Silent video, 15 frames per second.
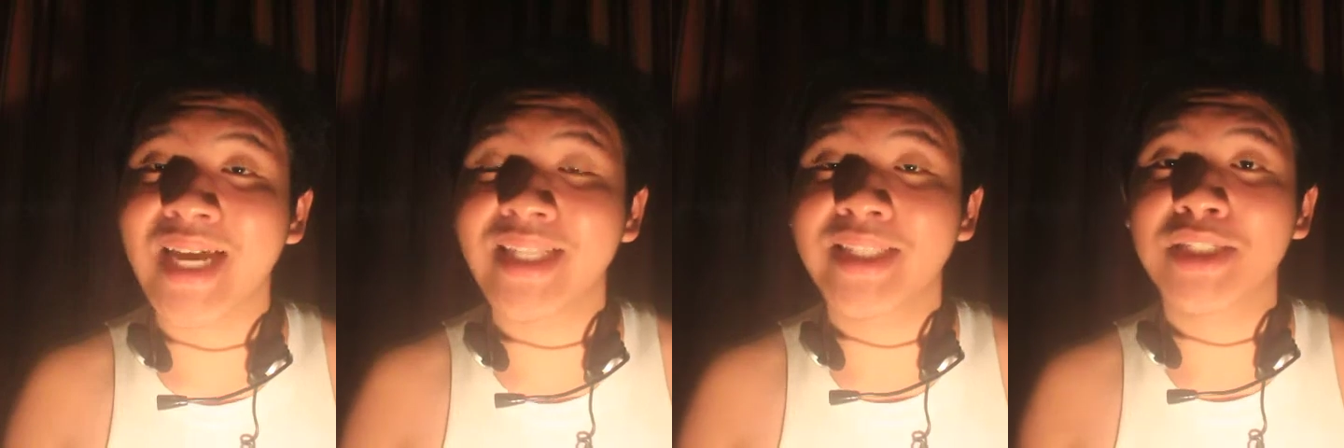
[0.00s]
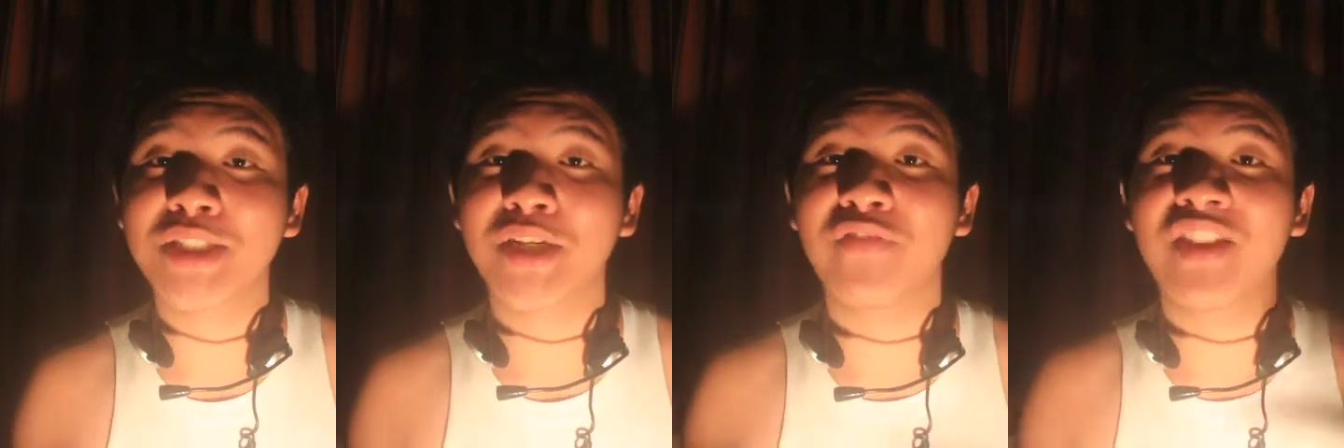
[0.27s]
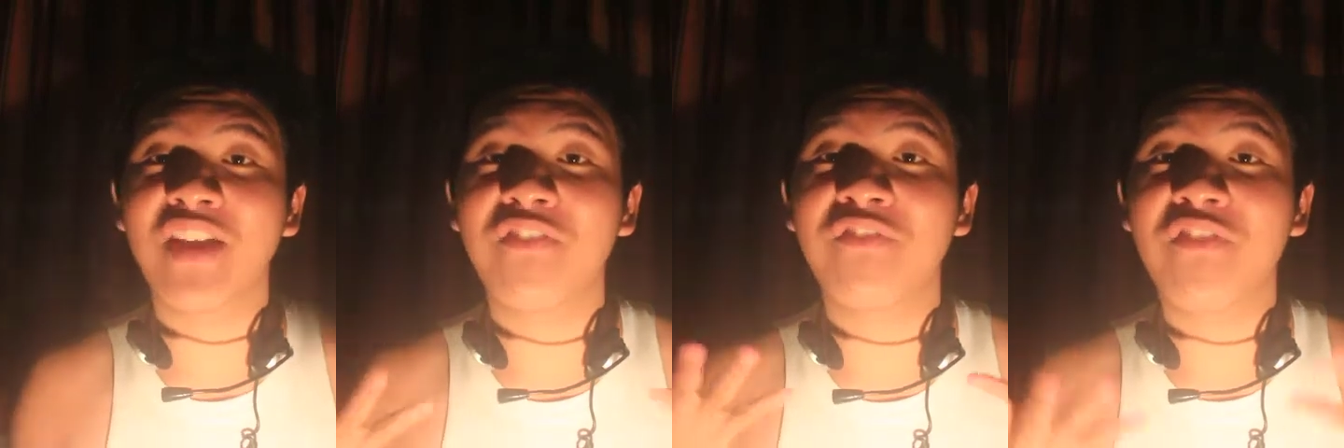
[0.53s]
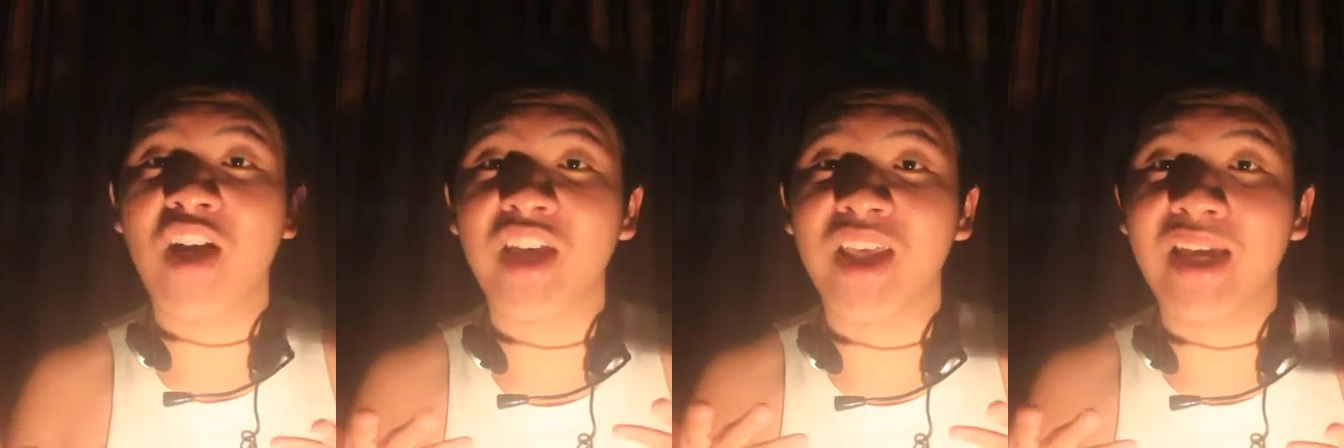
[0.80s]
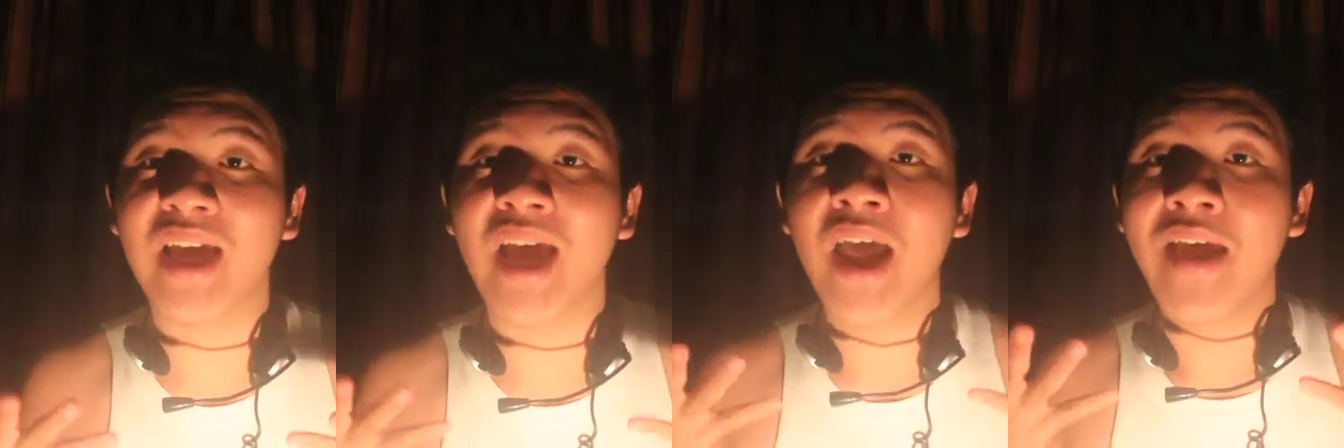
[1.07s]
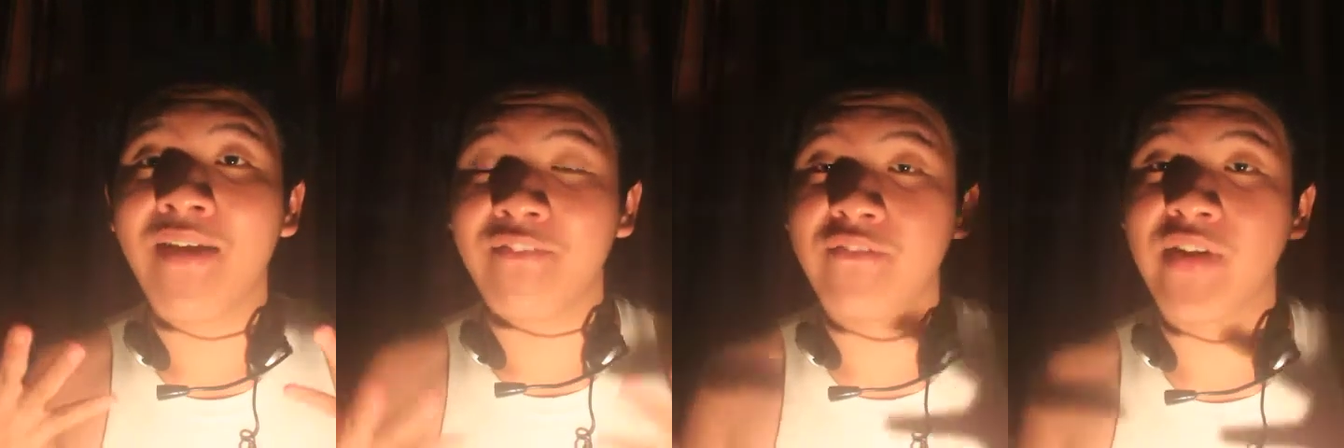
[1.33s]
I deserve the fucking
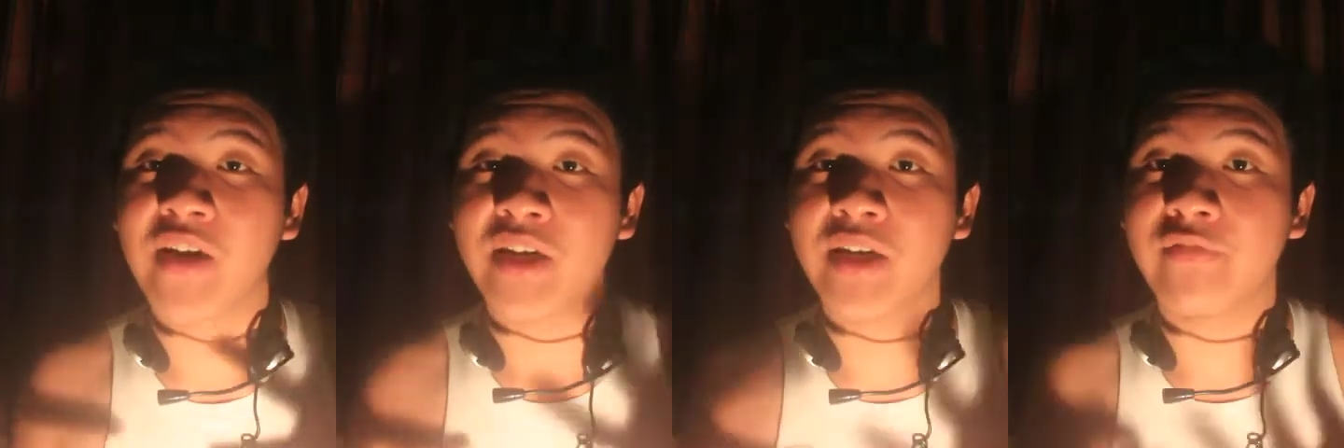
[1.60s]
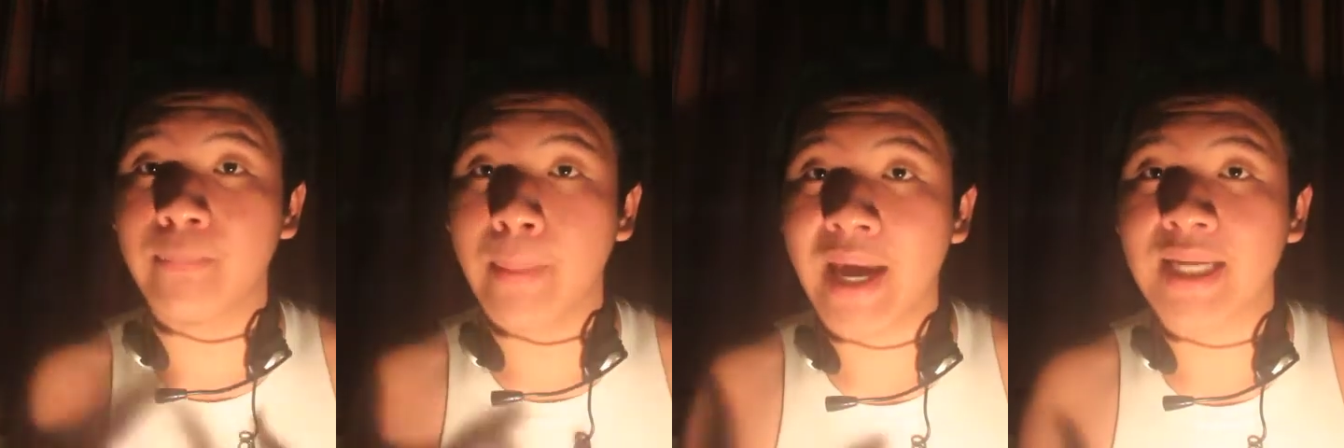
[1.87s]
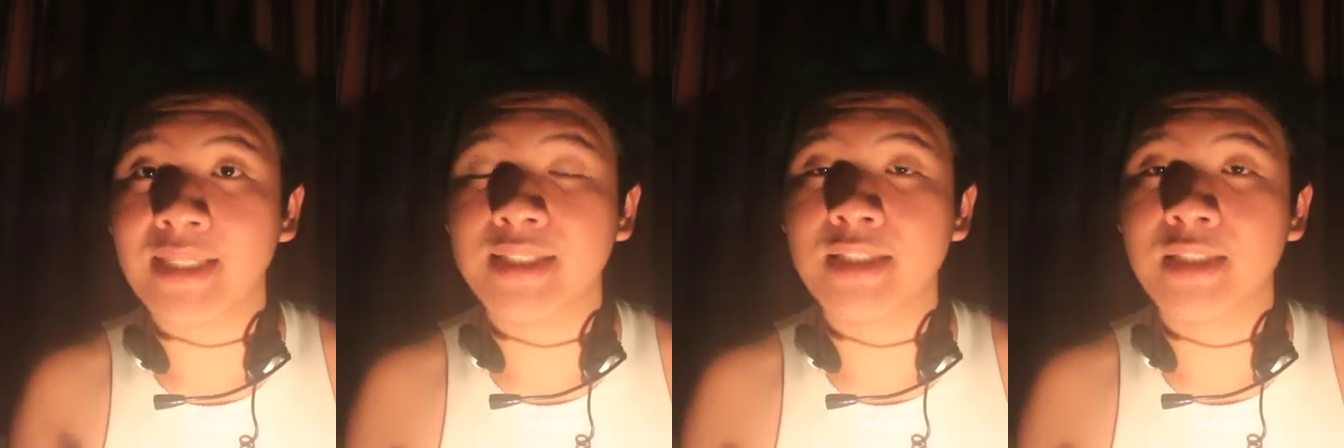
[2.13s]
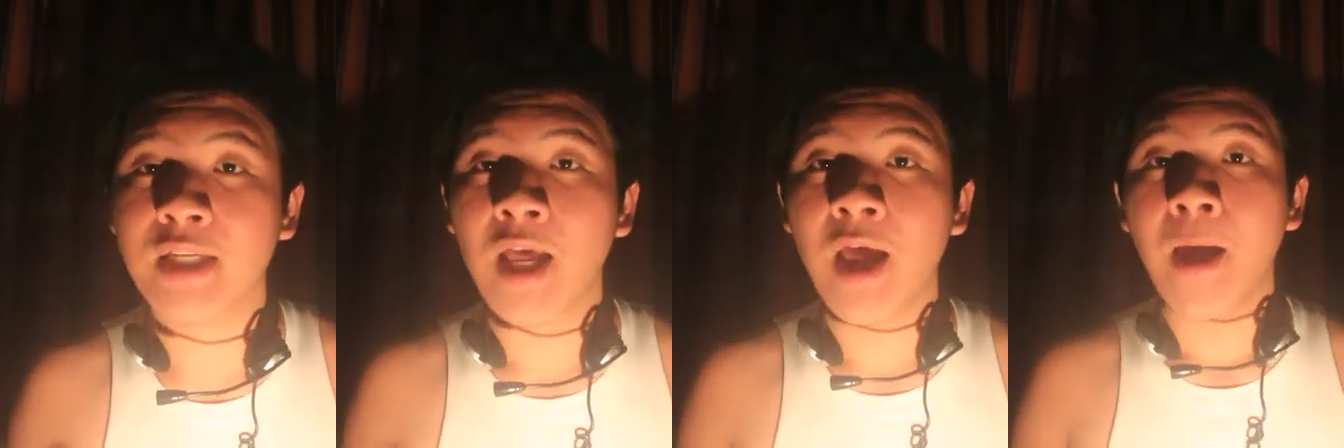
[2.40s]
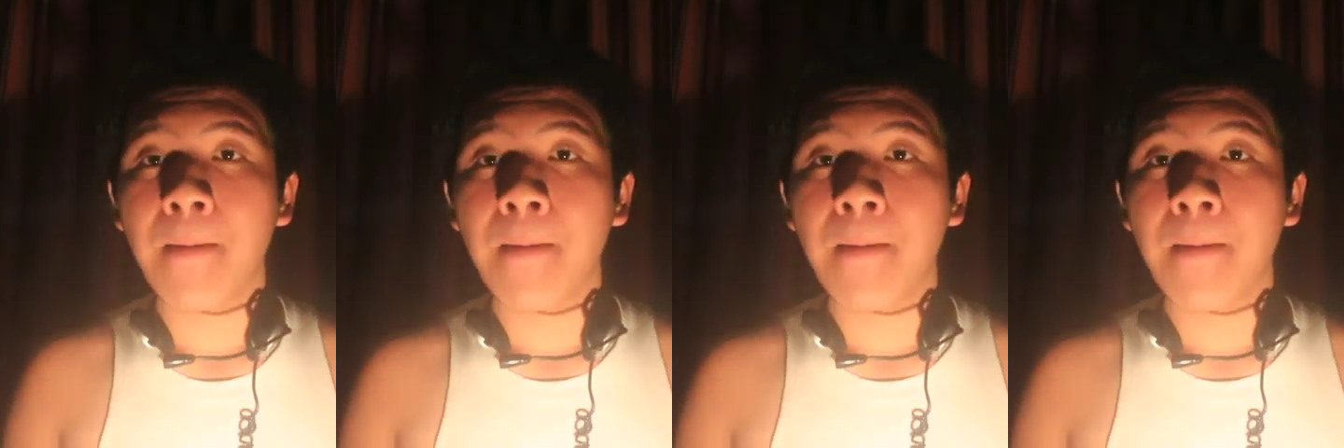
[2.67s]
very best.